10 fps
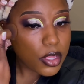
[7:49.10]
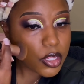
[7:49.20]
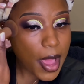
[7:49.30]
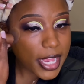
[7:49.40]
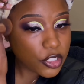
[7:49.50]

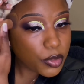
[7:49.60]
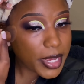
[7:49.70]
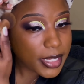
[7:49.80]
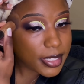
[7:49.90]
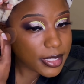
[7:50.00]
So as you
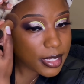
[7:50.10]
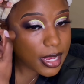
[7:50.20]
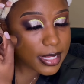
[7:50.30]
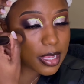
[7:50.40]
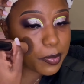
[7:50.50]
can
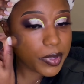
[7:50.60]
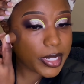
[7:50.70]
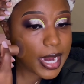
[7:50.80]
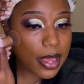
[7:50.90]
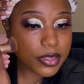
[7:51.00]
see, as I'm
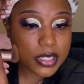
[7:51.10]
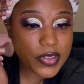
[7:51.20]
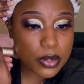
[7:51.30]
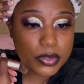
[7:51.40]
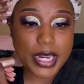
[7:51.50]
blending out this
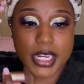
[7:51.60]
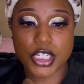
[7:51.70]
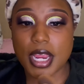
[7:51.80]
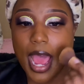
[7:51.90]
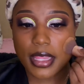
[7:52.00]

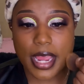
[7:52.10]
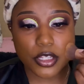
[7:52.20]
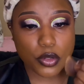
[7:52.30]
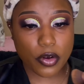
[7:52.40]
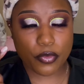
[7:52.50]
foundation, I like
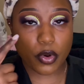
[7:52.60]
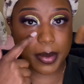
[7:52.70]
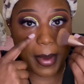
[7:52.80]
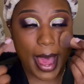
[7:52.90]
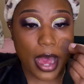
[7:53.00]
to
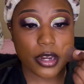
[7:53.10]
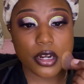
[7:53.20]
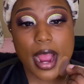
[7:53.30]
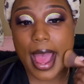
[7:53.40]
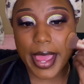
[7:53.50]
avoid my
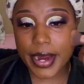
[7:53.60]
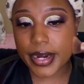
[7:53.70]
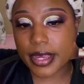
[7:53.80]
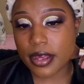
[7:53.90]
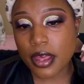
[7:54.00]
under eye
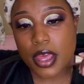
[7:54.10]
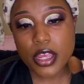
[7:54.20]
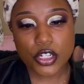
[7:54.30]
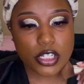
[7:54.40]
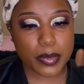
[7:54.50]
area
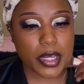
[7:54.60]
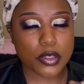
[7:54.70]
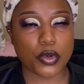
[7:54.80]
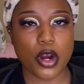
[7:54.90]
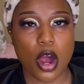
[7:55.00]
just
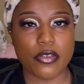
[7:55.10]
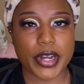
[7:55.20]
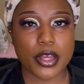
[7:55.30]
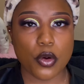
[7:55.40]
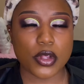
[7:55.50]
because we're
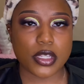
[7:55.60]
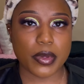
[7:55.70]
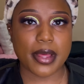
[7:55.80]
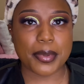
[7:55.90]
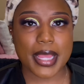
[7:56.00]
already going to
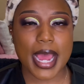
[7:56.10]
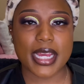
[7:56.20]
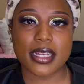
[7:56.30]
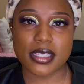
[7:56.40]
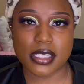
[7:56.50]
be
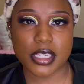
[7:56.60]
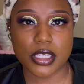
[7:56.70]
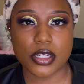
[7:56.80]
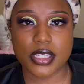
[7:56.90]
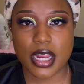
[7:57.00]
applying
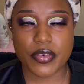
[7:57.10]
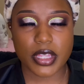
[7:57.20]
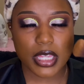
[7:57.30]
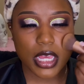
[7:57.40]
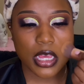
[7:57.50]
concealers and
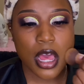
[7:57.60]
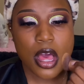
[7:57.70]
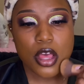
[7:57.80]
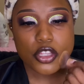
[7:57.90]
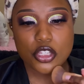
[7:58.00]
everything.
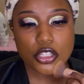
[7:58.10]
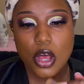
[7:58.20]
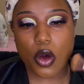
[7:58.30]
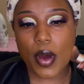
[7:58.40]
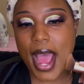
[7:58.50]

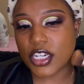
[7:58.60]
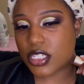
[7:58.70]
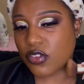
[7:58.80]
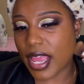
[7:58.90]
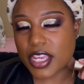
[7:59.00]
So I
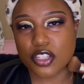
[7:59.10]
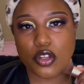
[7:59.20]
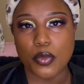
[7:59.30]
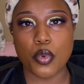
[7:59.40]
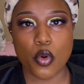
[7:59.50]
just feel like it's
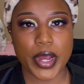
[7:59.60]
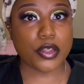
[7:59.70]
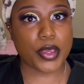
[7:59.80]
no point.